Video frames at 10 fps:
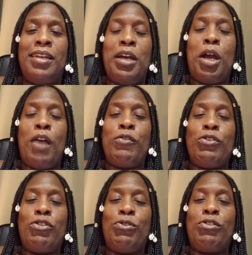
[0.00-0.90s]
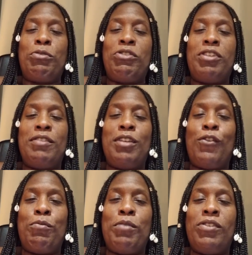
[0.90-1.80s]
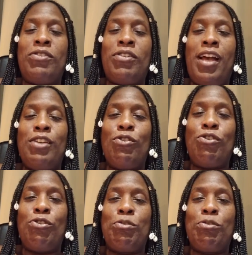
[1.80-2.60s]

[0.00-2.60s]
However you choose to receive the information is how you choose